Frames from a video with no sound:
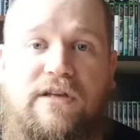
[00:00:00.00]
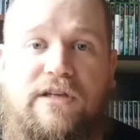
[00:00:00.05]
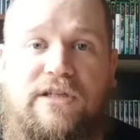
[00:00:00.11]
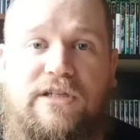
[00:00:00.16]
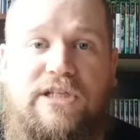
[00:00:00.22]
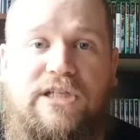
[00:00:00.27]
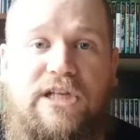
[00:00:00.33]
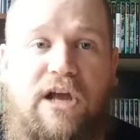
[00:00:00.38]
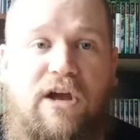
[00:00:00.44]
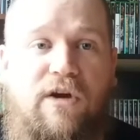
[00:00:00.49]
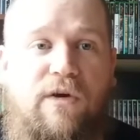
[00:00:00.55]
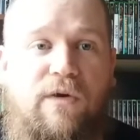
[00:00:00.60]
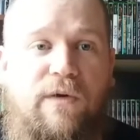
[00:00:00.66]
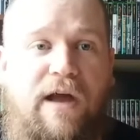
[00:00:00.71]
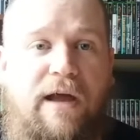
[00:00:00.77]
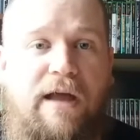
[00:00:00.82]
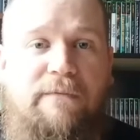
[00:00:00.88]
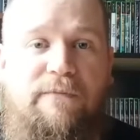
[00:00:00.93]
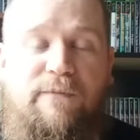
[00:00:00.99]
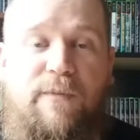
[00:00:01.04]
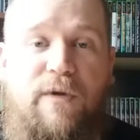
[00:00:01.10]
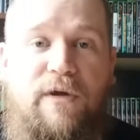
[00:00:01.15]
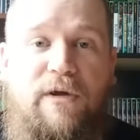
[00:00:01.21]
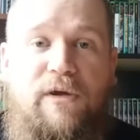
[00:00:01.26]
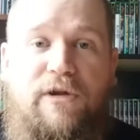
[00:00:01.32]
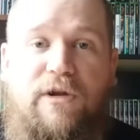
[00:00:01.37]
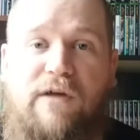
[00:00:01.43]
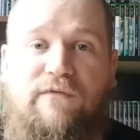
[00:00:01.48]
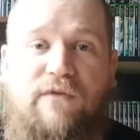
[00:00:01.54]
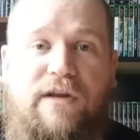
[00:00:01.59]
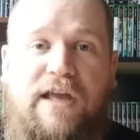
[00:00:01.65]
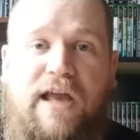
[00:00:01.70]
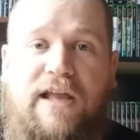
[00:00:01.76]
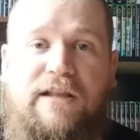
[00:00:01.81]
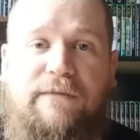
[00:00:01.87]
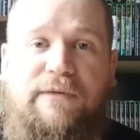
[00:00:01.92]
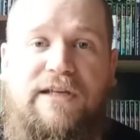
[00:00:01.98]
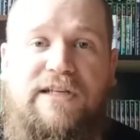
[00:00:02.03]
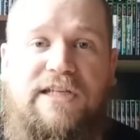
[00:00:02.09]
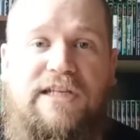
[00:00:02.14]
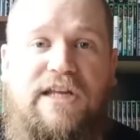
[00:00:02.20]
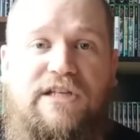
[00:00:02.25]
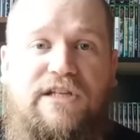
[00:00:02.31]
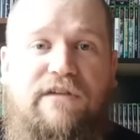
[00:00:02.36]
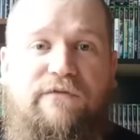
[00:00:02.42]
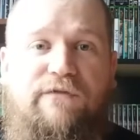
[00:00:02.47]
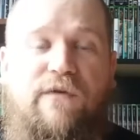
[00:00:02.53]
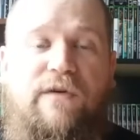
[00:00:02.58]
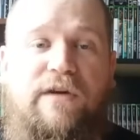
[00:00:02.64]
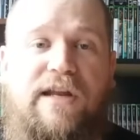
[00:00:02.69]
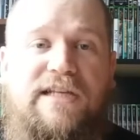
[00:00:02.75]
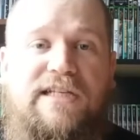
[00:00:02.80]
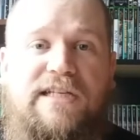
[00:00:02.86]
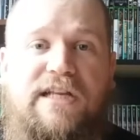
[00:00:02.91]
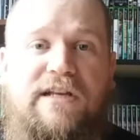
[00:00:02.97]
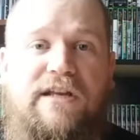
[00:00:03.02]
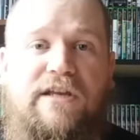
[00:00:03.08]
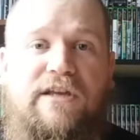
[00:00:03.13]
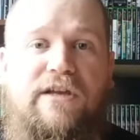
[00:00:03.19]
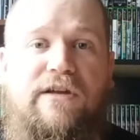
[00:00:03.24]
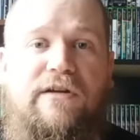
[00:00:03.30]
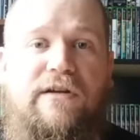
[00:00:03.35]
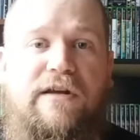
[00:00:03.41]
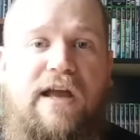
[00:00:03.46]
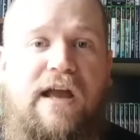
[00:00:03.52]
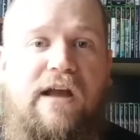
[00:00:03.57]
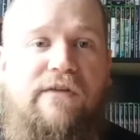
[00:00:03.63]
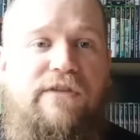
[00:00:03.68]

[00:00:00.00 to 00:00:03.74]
So I've you know, I've only had the PlayStation 4 less than a year now,